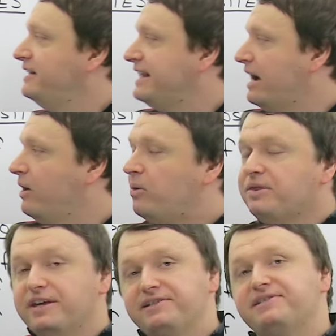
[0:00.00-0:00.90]
Now,
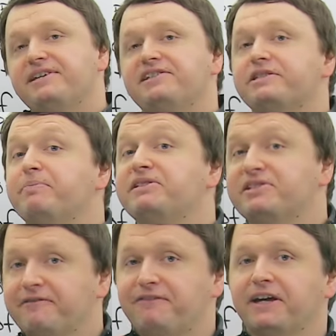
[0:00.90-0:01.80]
this is
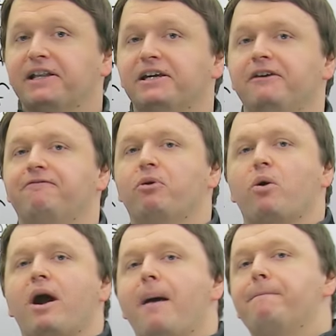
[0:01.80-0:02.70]
specifically
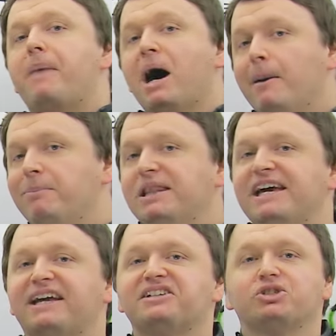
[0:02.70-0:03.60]
for
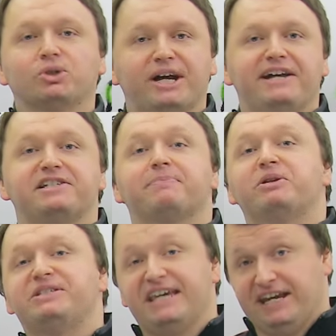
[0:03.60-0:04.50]
public
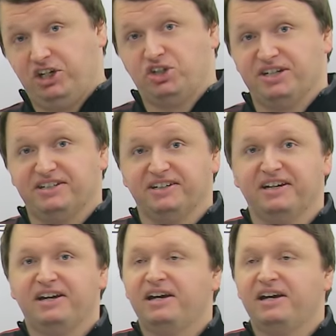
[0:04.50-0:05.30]
transportation.